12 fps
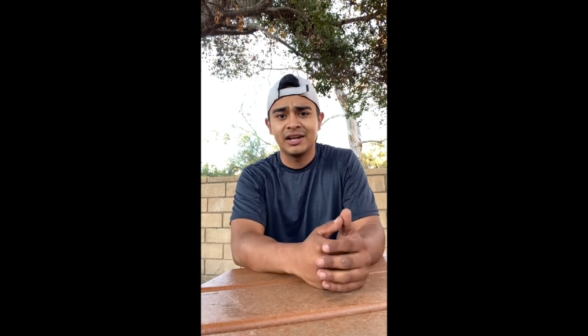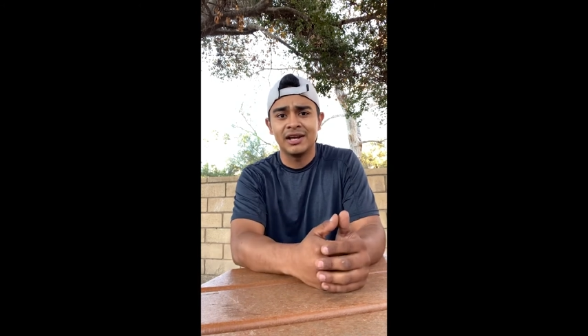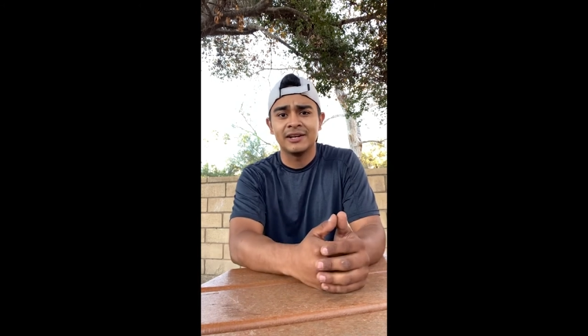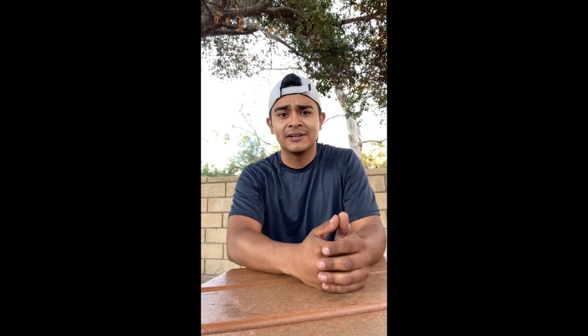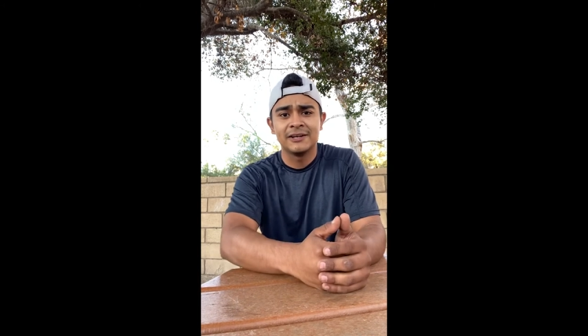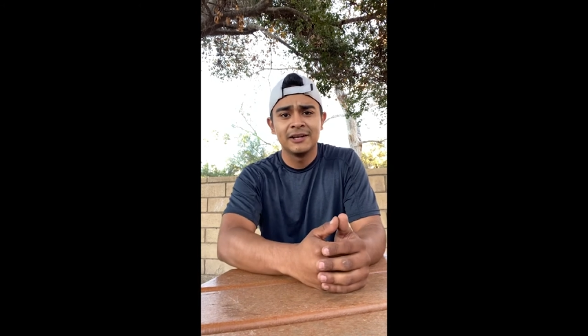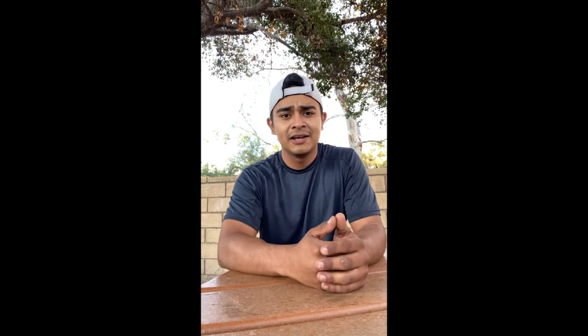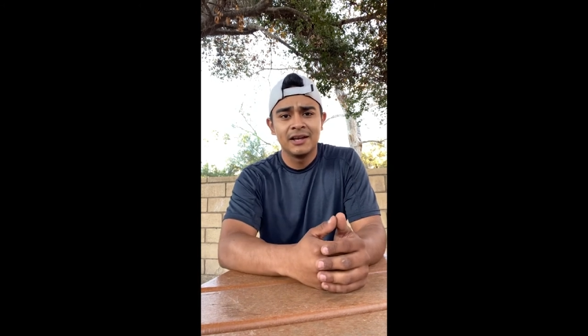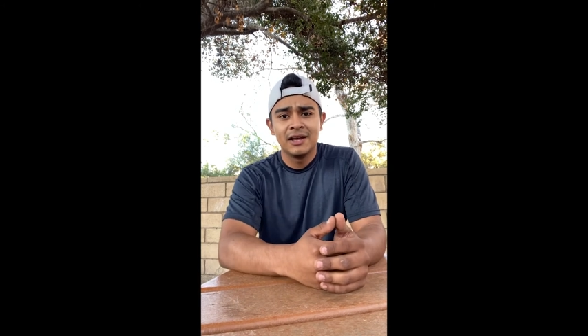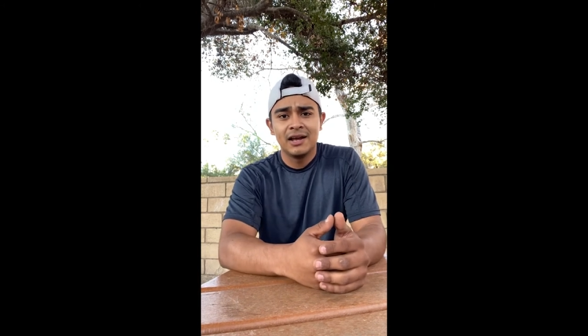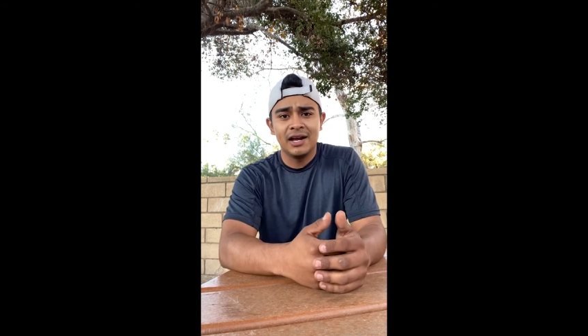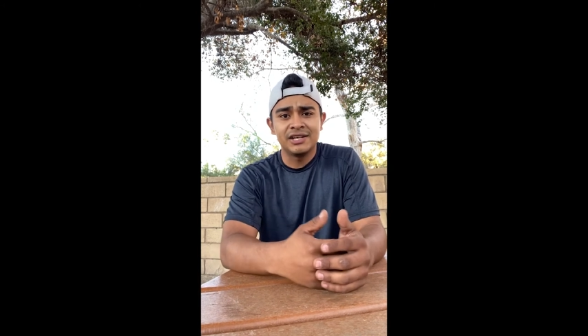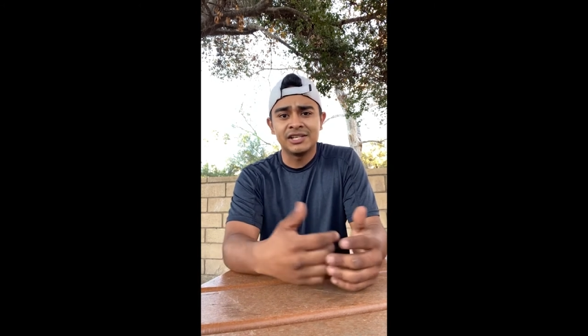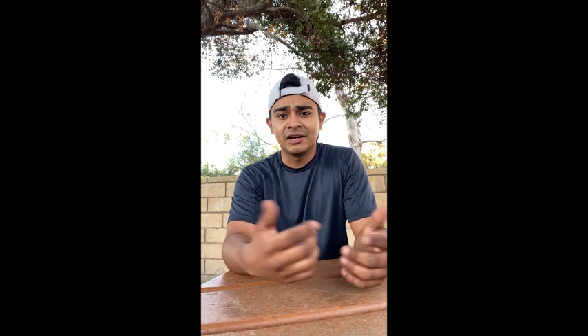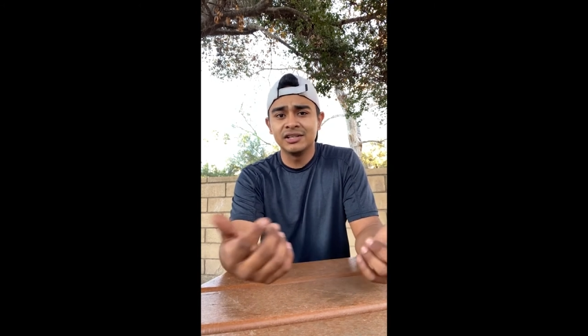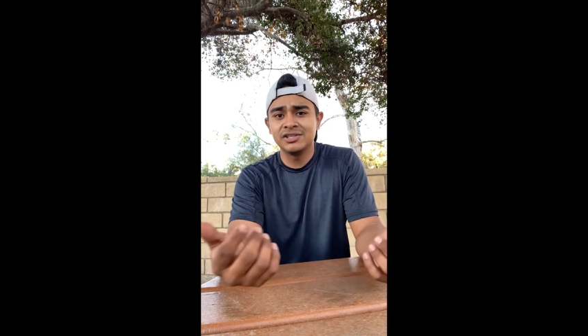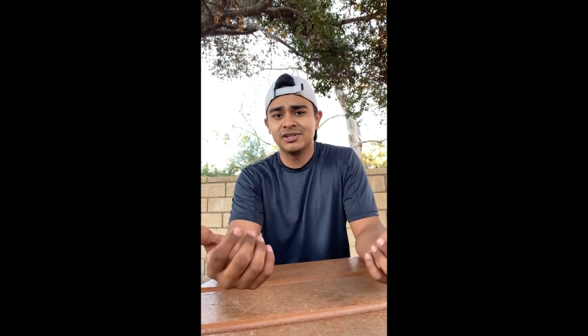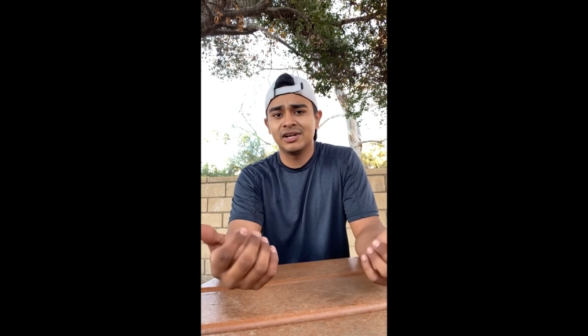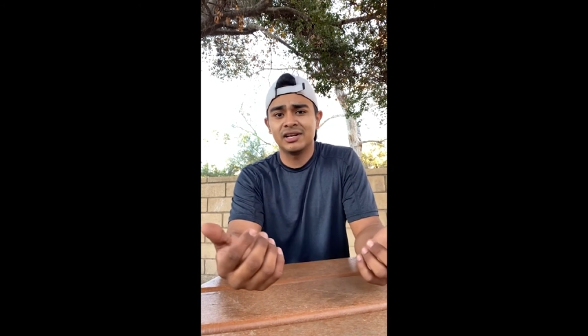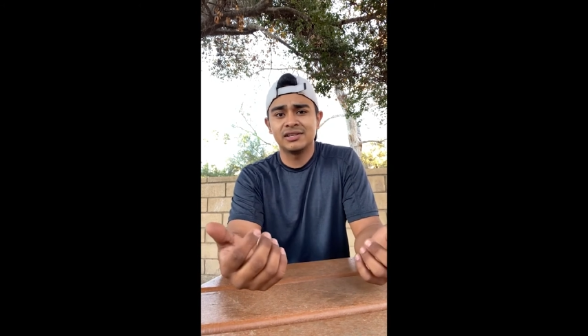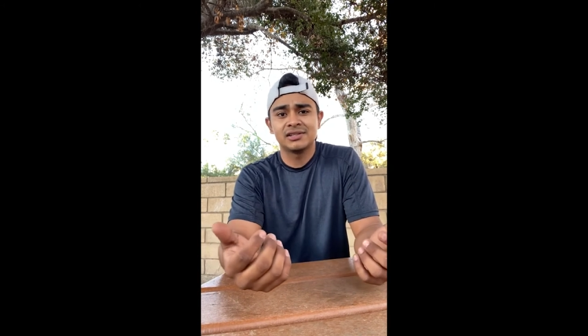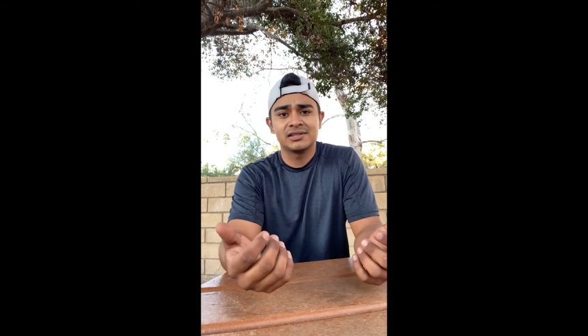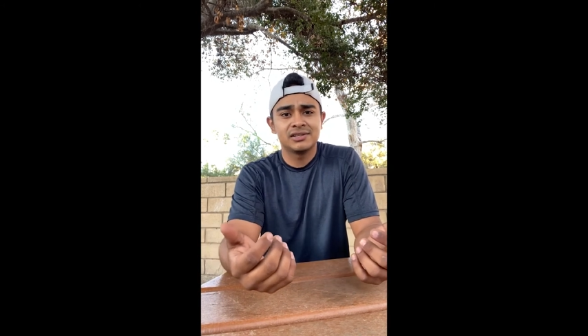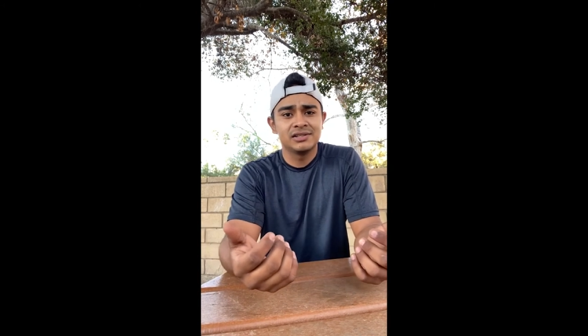And I challenge you
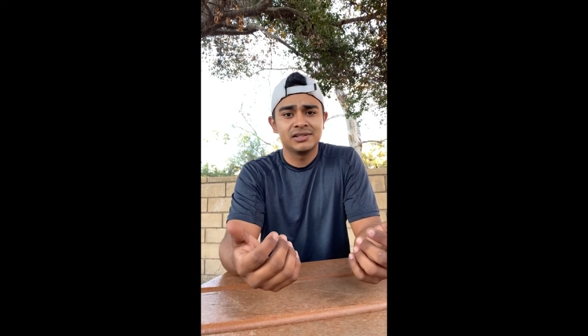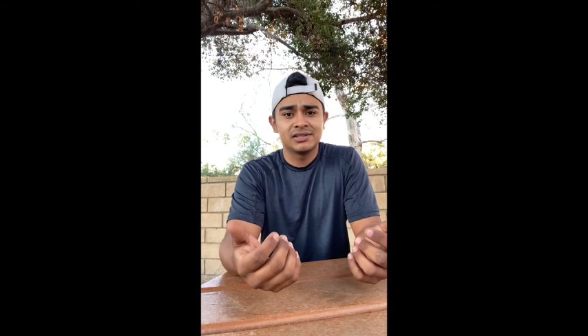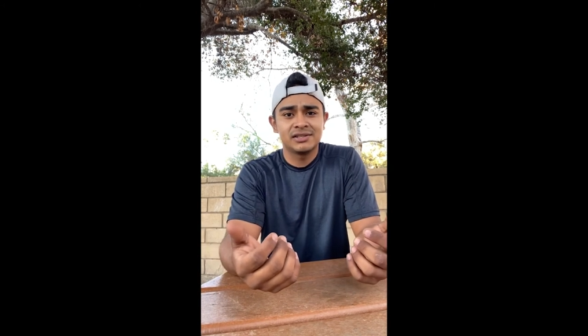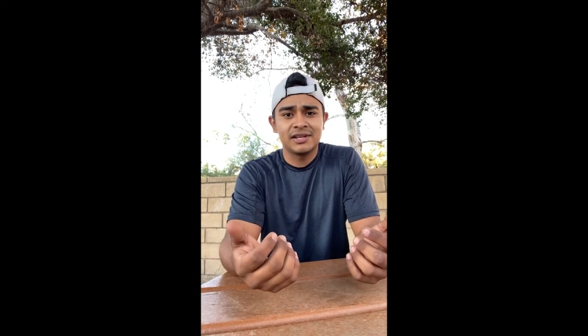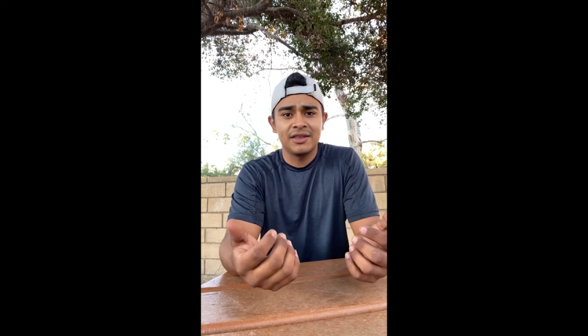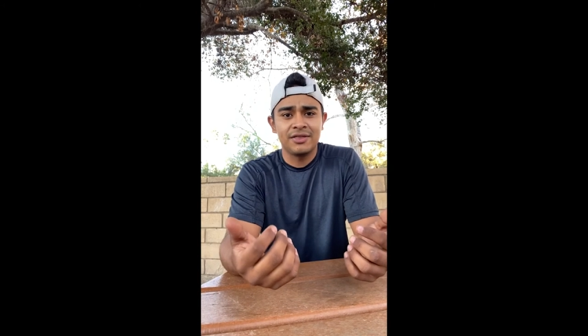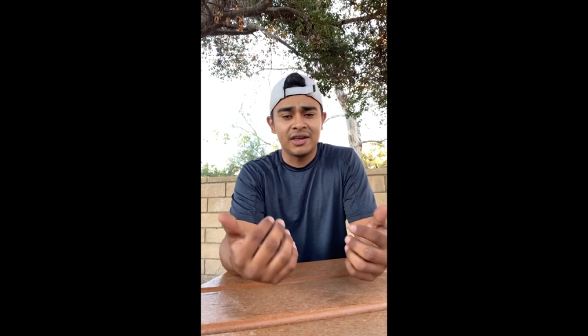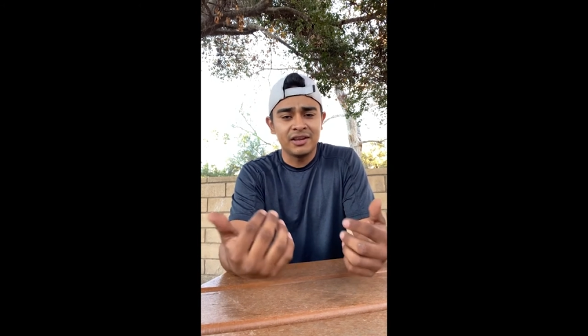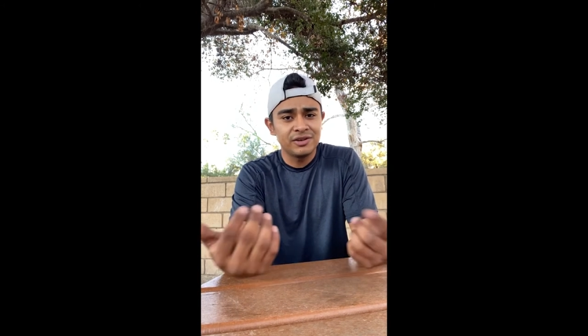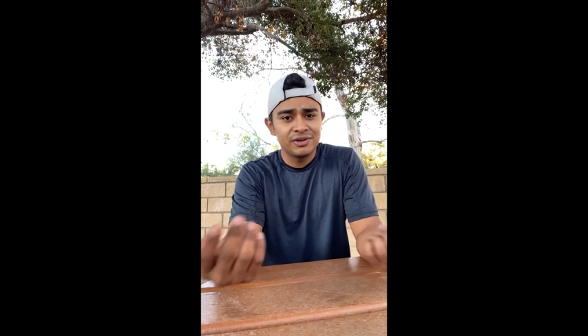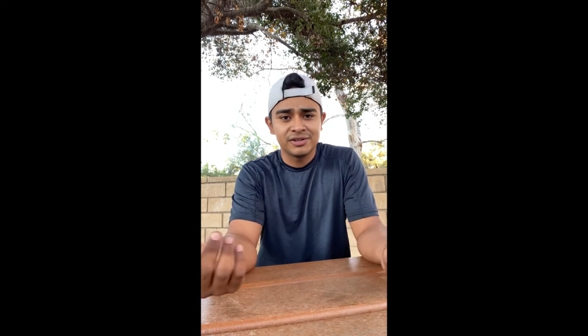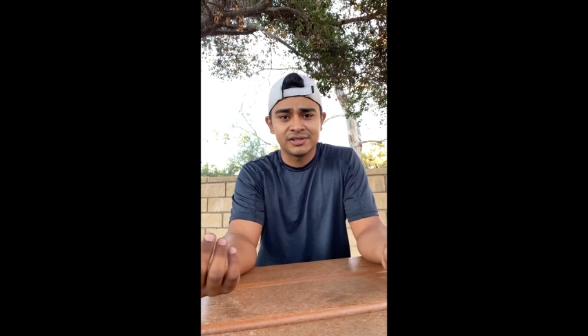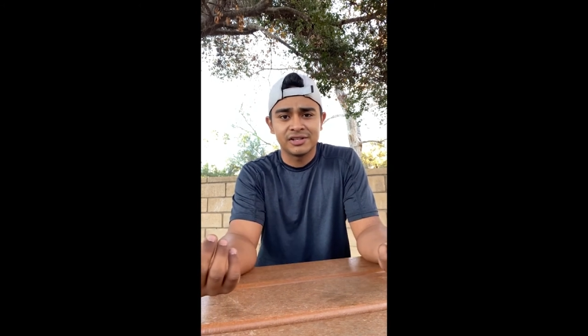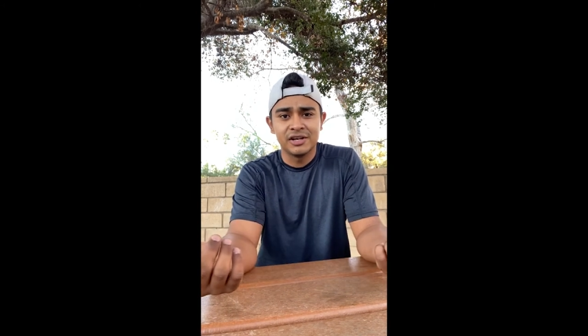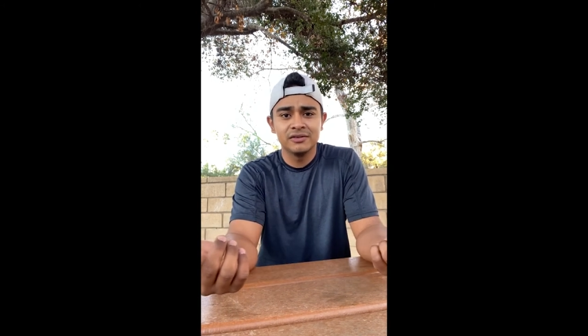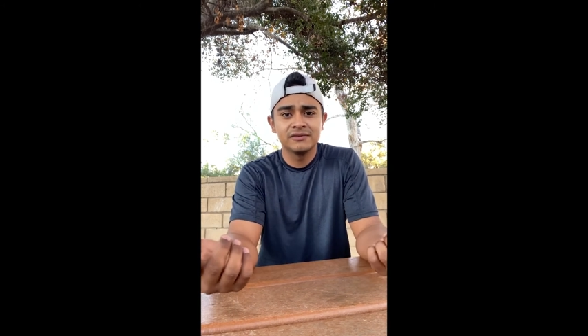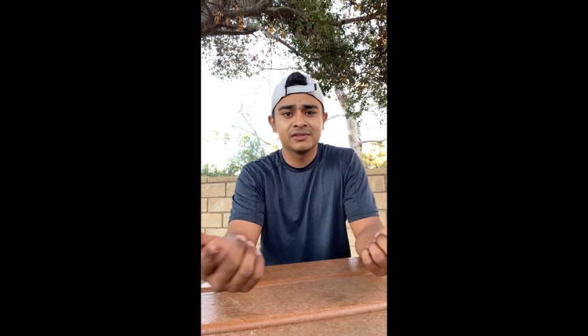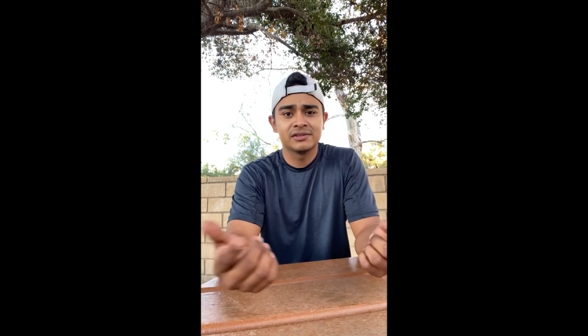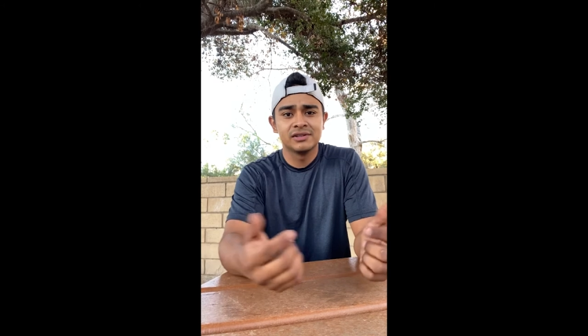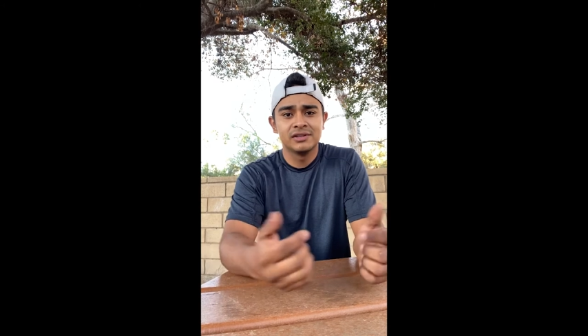guys to just say thank you yourselves.